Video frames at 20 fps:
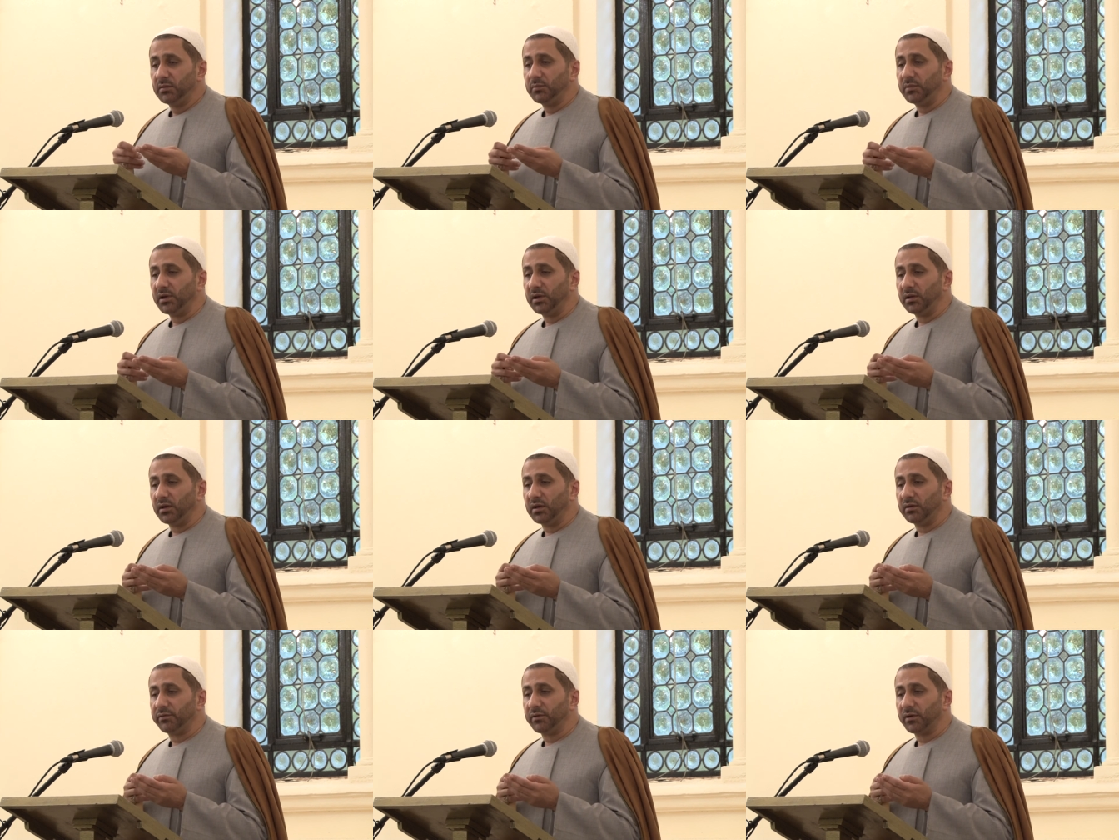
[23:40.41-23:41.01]
May
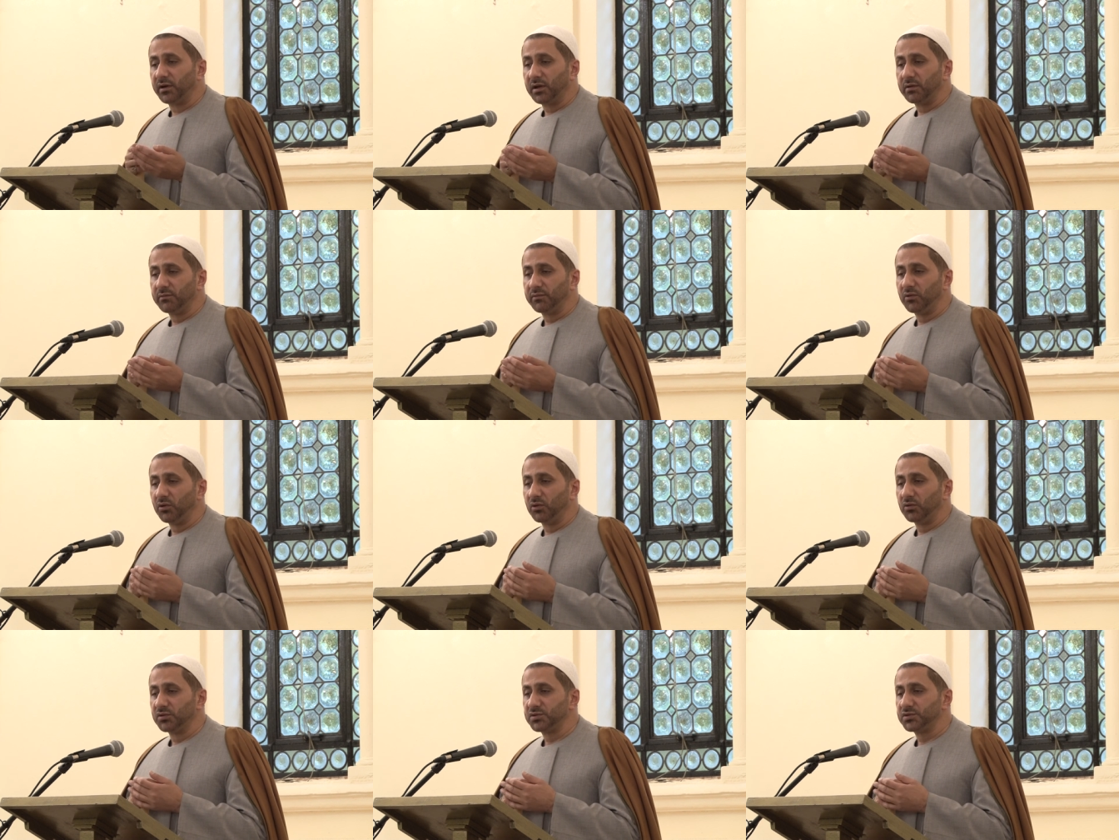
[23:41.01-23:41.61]
Allah forgive
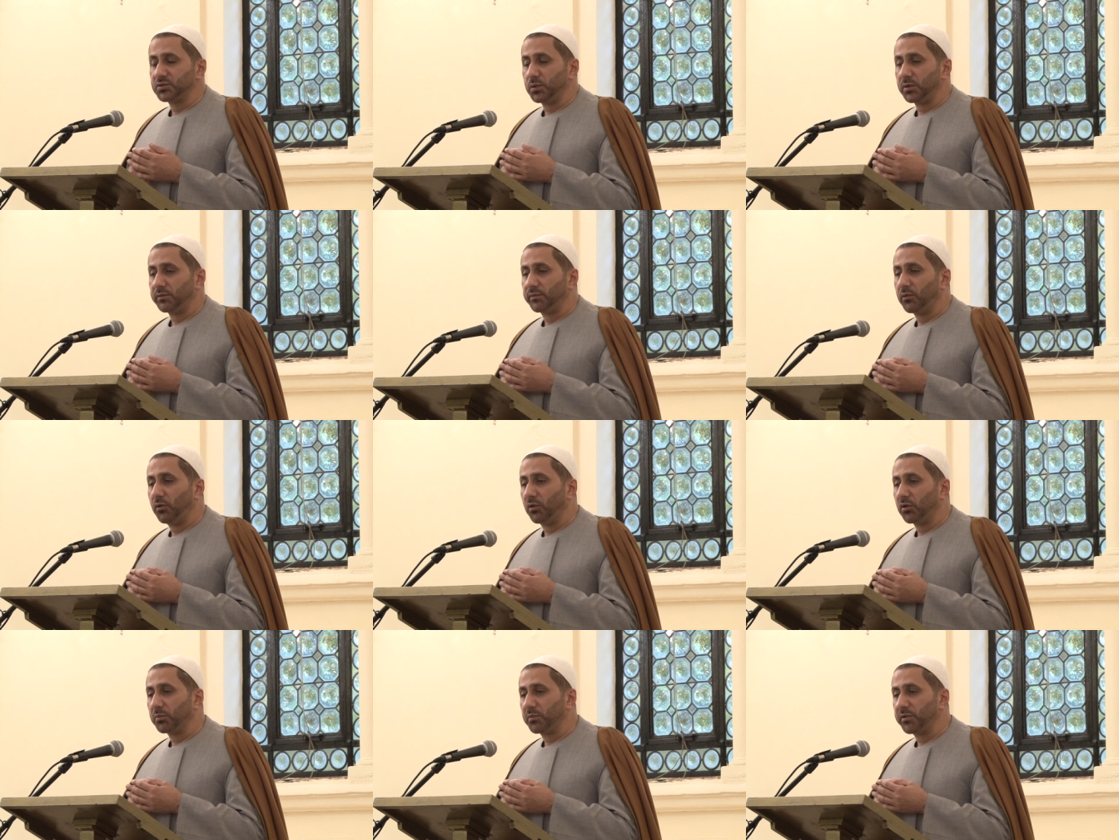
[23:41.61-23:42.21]
those who have
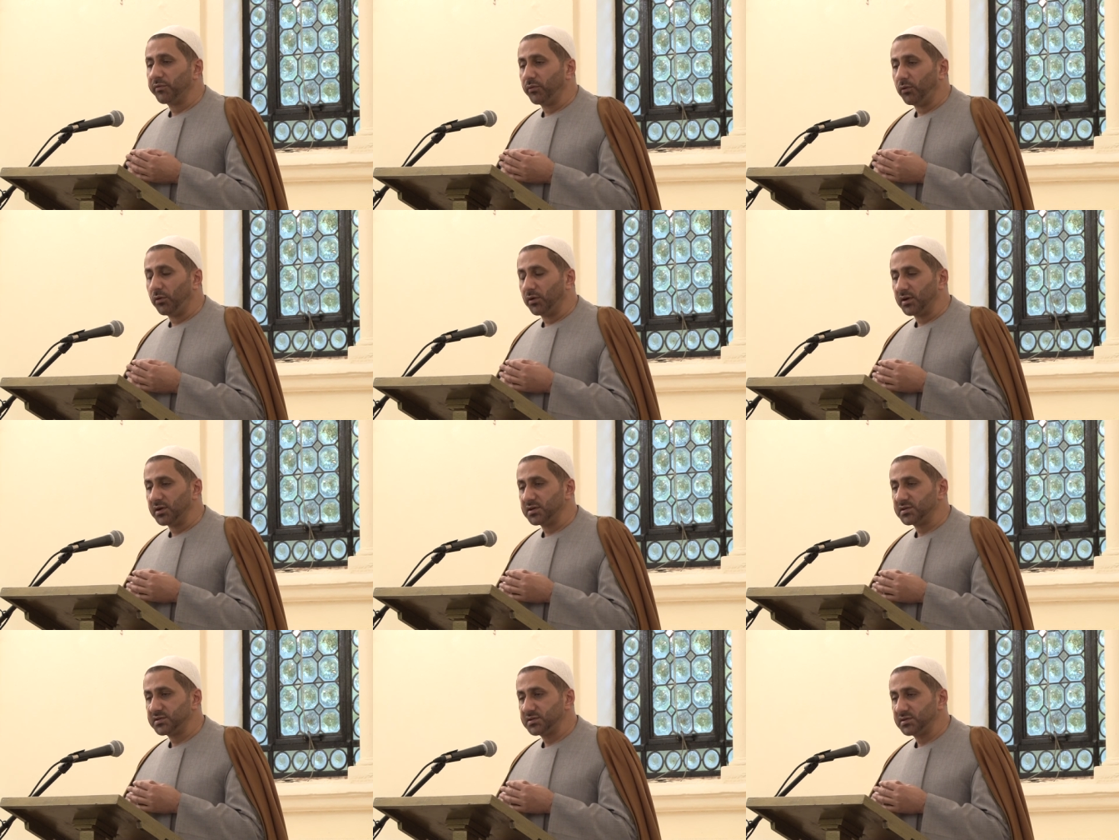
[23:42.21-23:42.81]
gone
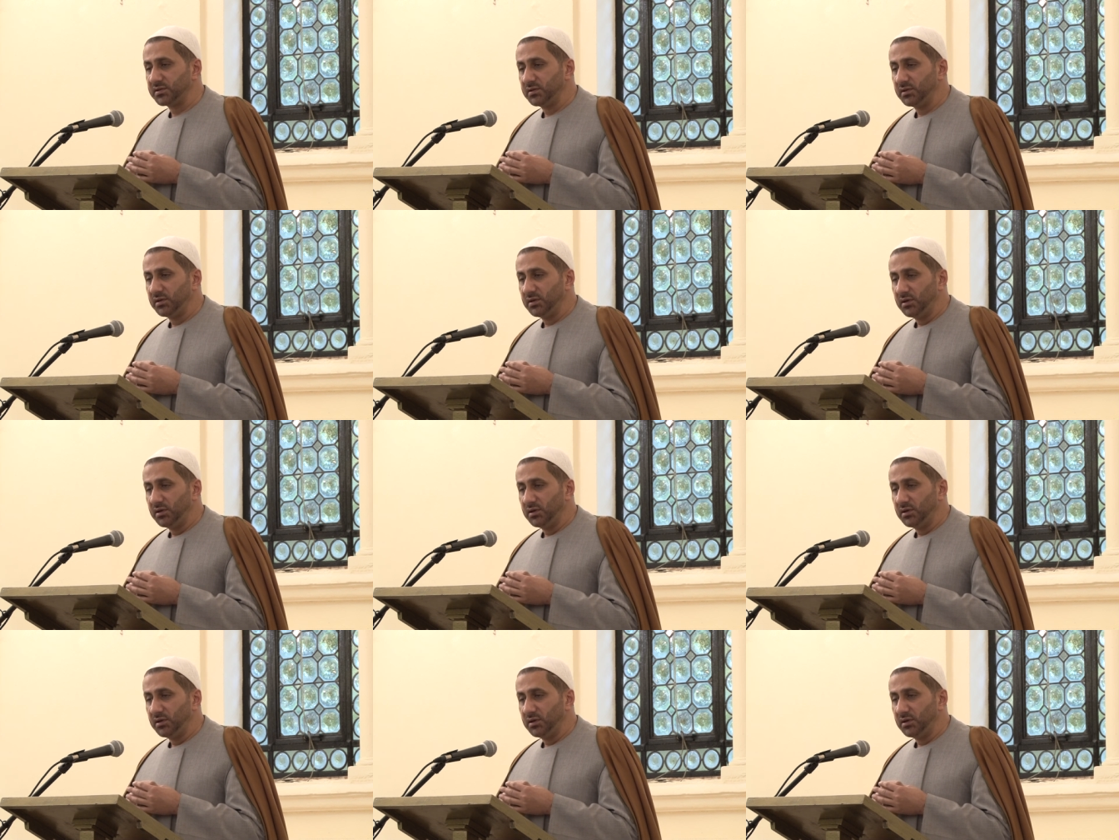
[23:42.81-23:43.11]
before us.